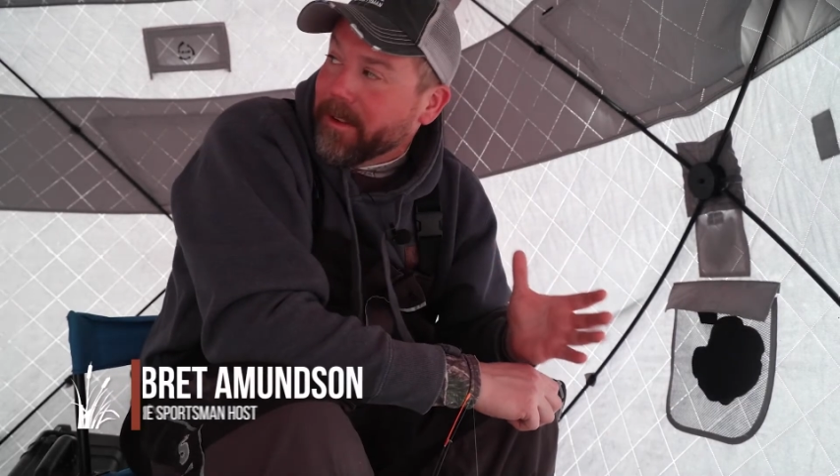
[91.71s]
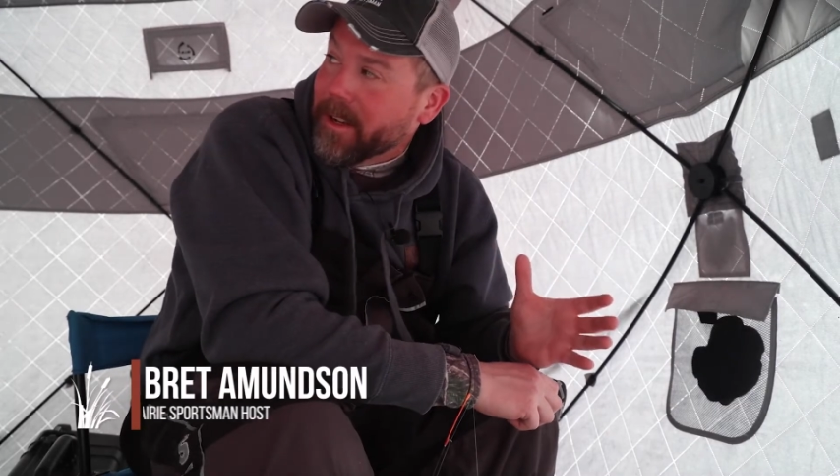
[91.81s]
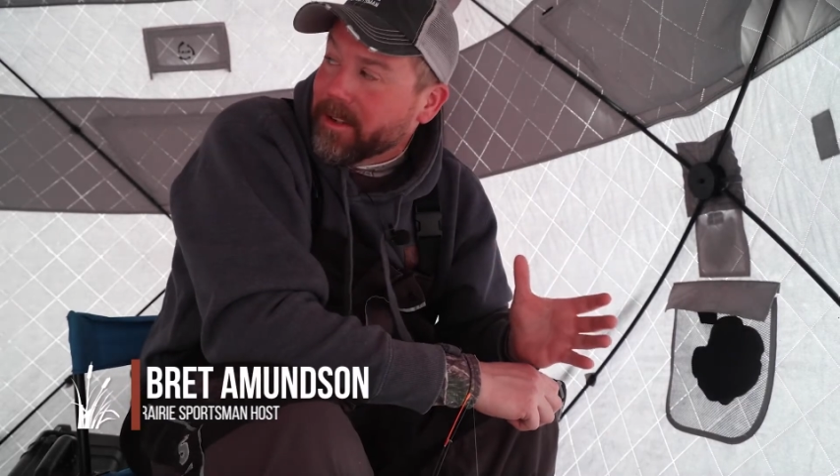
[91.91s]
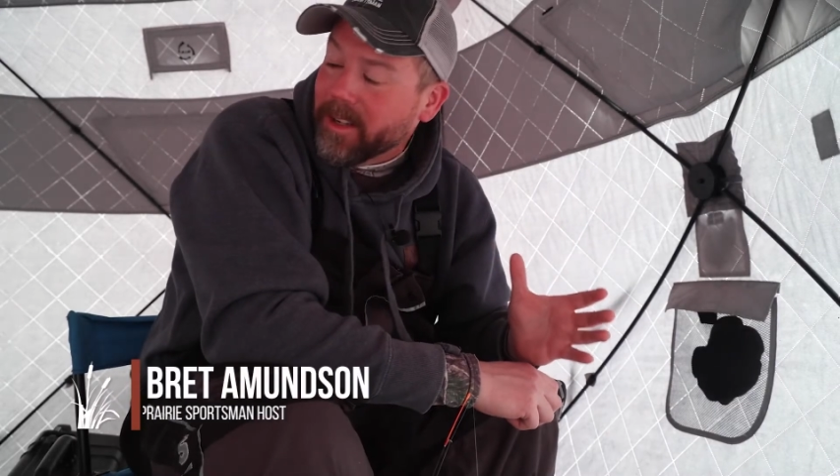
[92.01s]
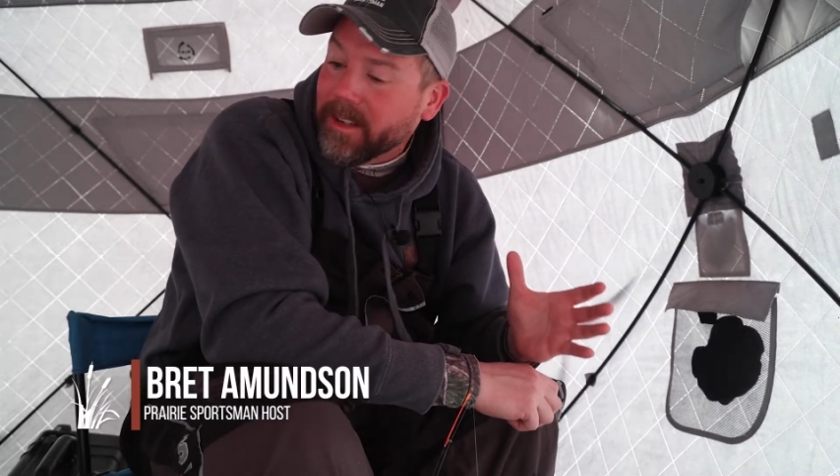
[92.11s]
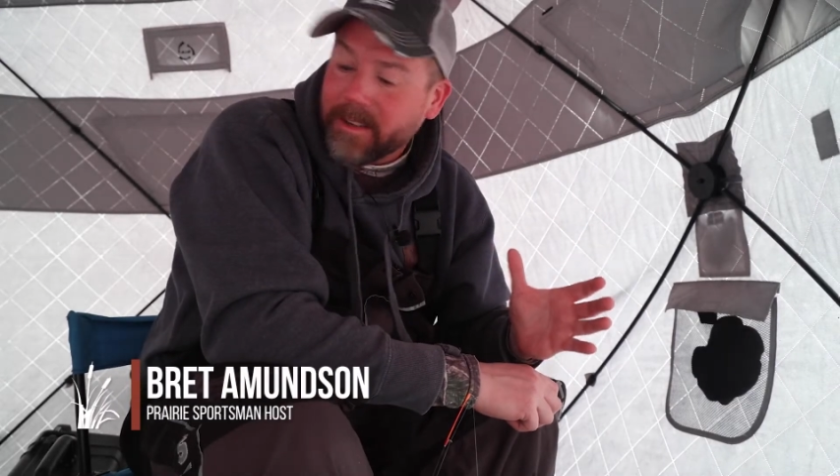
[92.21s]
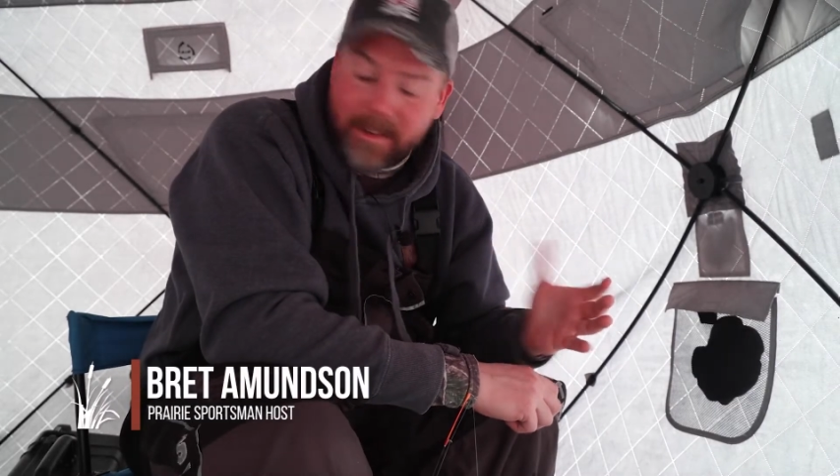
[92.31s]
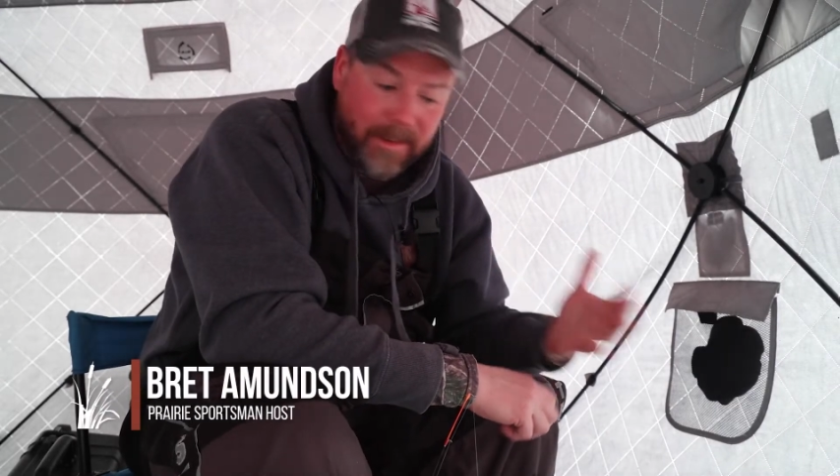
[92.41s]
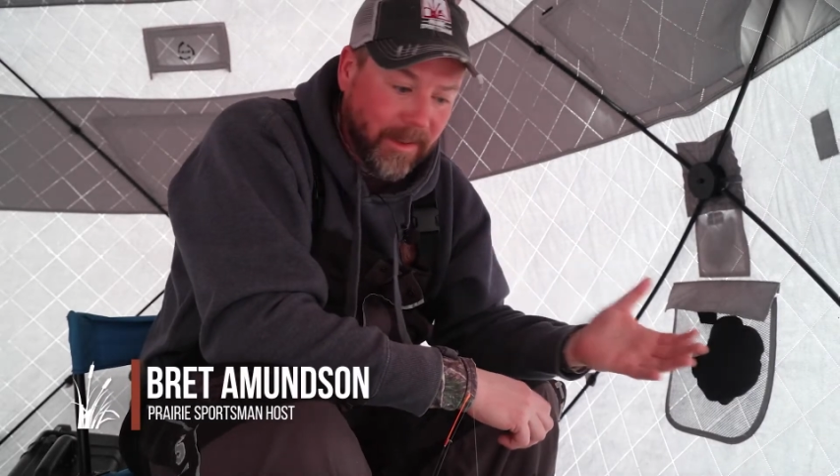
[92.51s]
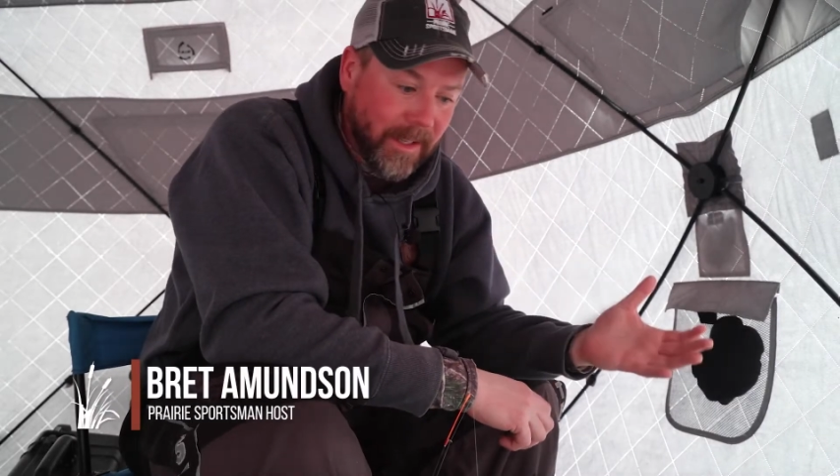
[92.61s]
fishing
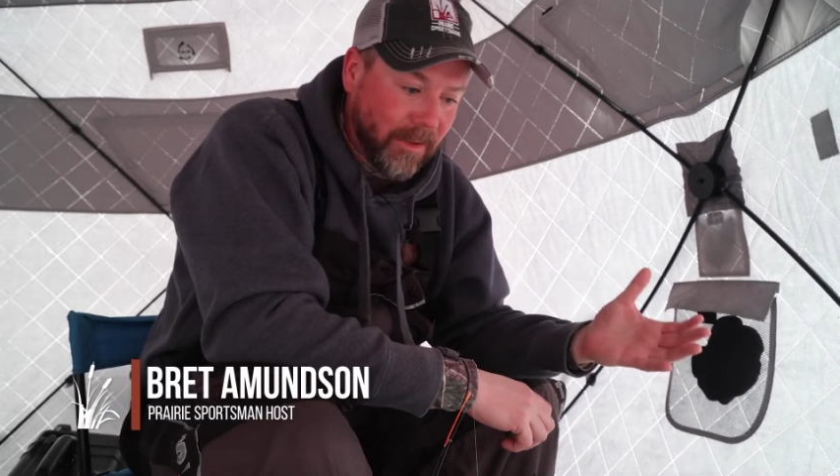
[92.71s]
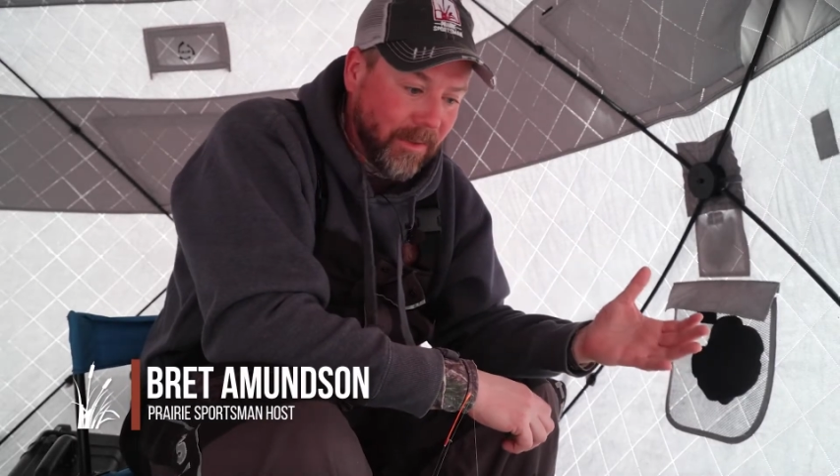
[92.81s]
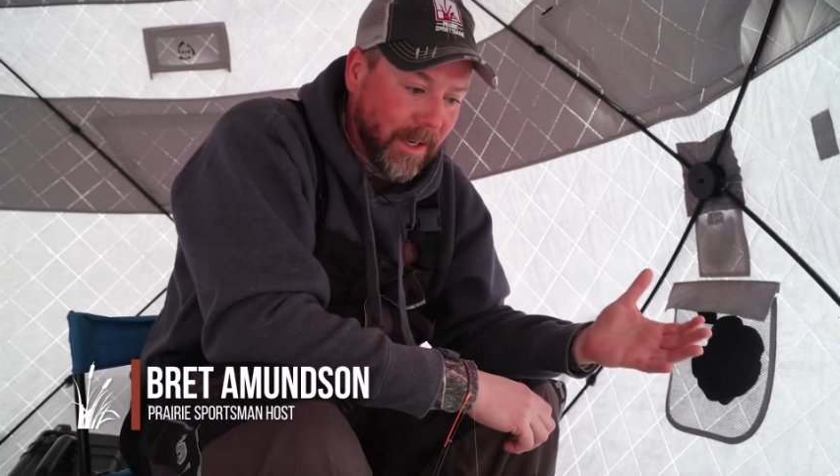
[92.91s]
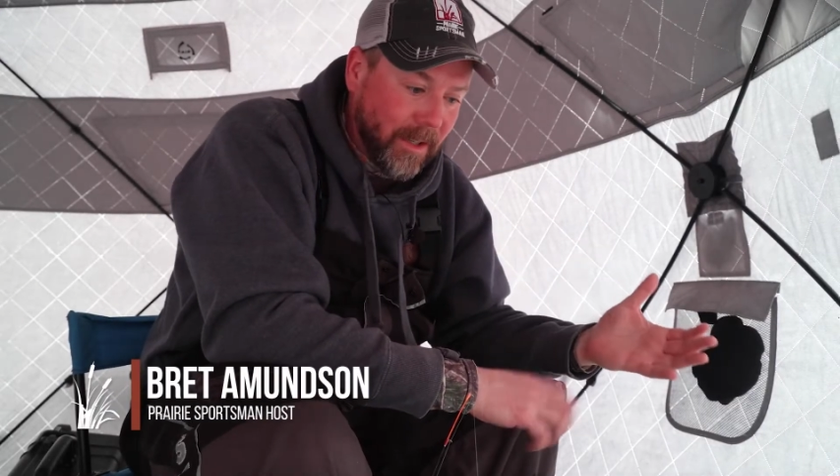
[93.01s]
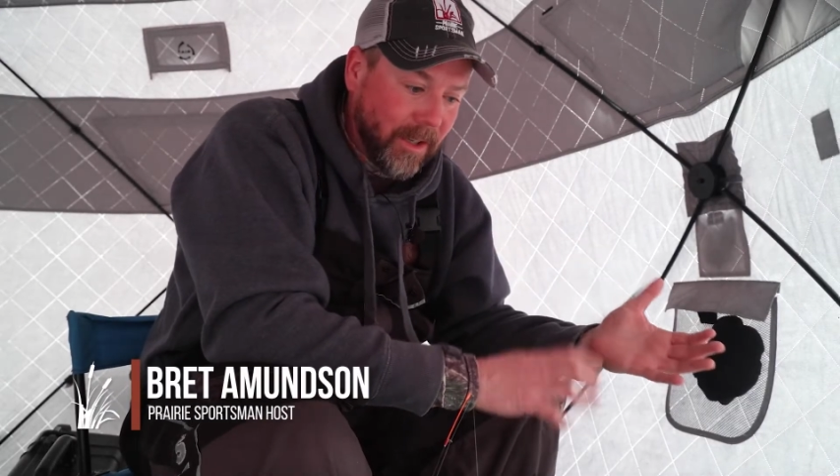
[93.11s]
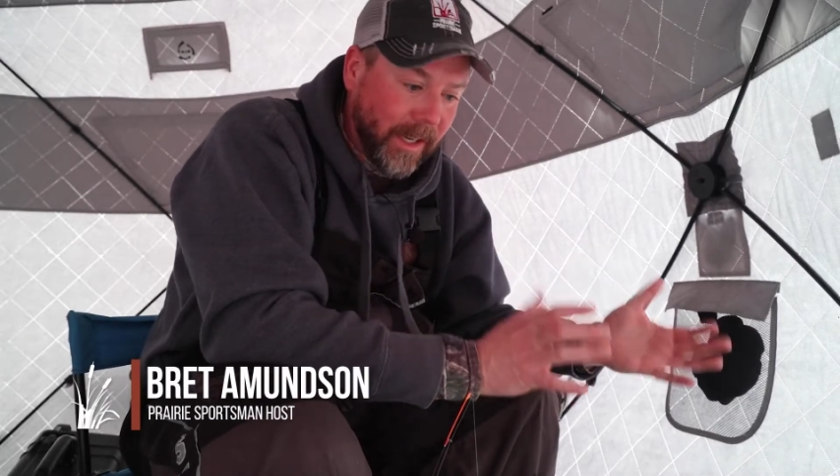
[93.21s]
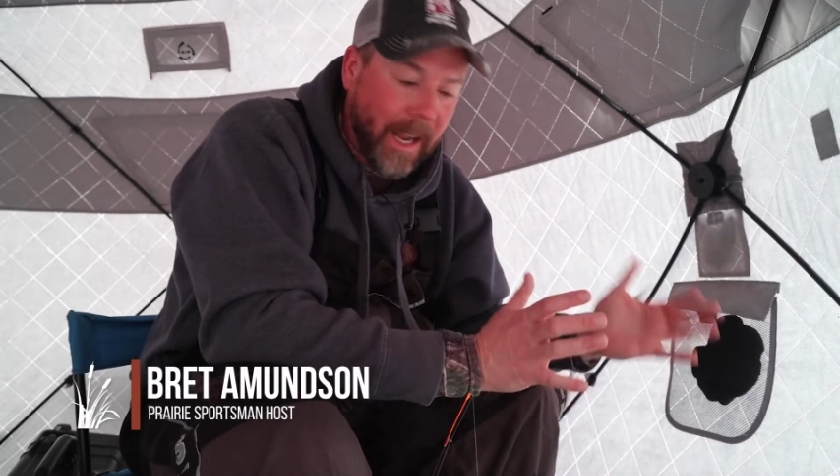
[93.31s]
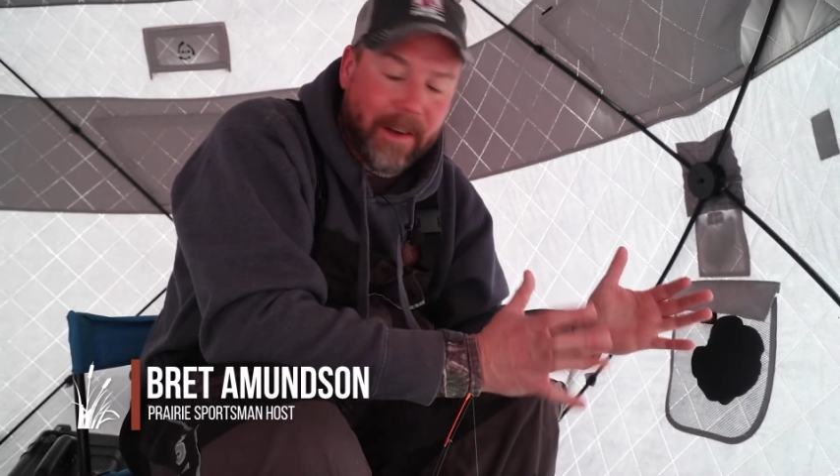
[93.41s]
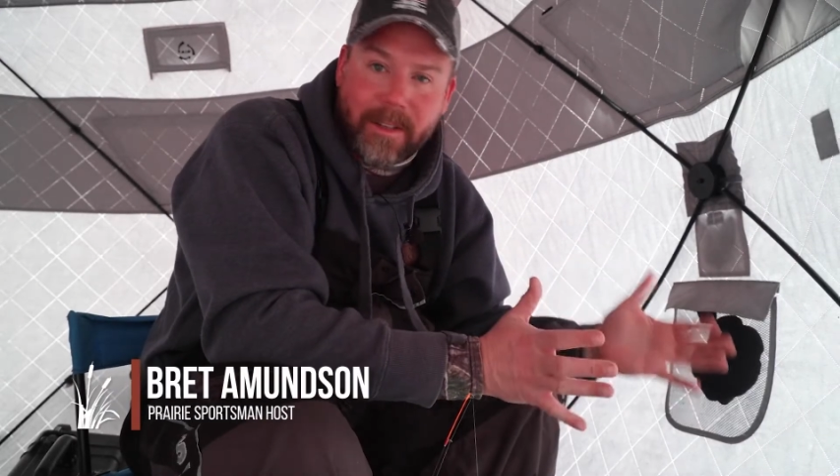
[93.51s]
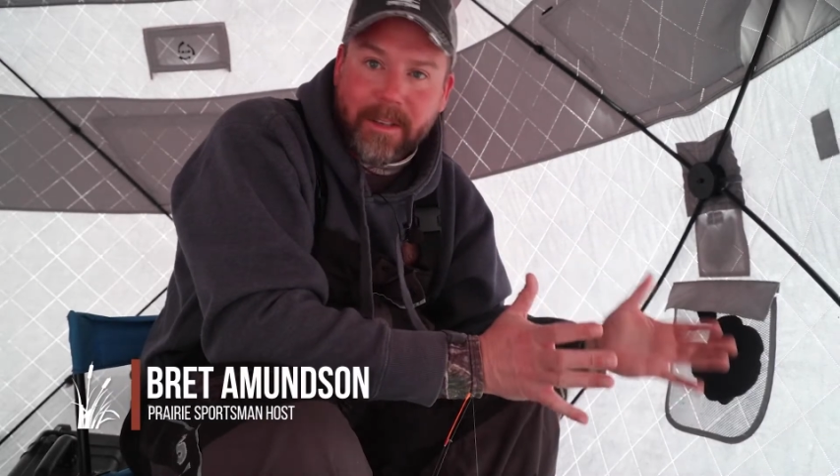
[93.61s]
for these fish, like
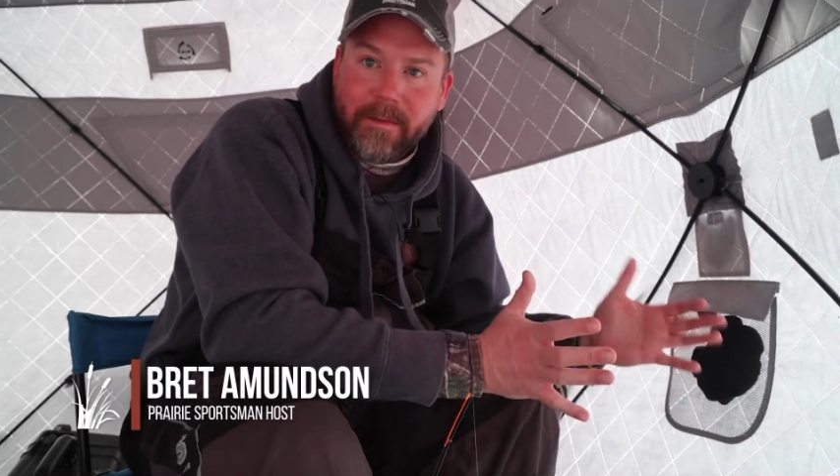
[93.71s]
I was